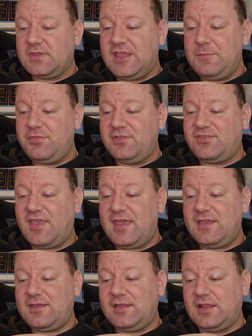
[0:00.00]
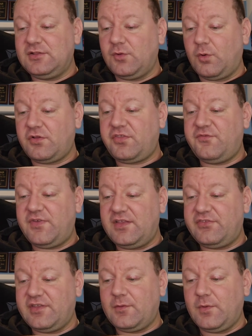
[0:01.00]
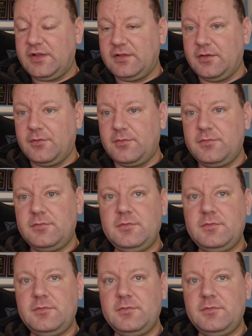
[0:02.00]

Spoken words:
Keep the tank in a north-facing window.